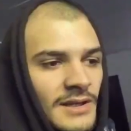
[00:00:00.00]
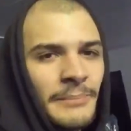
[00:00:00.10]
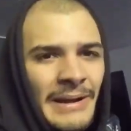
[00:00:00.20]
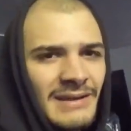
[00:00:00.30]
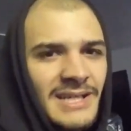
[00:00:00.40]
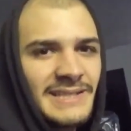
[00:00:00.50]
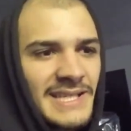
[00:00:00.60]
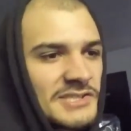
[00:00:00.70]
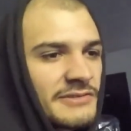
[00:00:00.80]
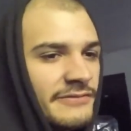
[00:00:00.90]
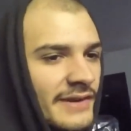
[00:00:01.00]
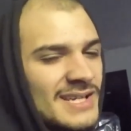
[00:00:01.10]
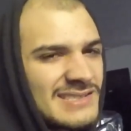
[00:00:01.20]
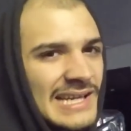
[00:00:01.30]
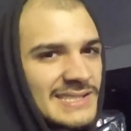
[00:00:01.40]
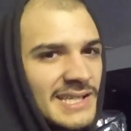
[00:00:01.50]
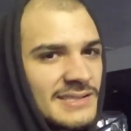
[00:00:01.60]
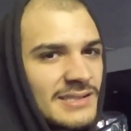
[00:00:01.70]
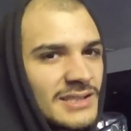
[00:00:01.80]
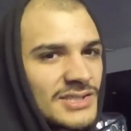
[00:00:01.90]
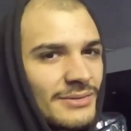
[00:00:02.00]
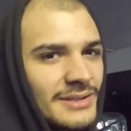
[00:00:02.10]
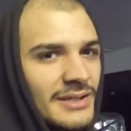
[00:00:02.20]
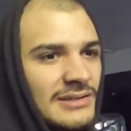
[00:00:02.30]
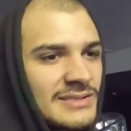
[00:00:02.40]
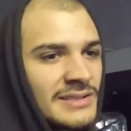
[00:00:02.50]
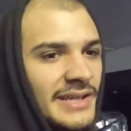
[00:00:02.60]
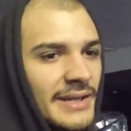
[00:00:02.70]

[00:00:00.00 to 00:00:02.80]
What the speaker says: Apparently there's a reverse light sensor as well that goes in the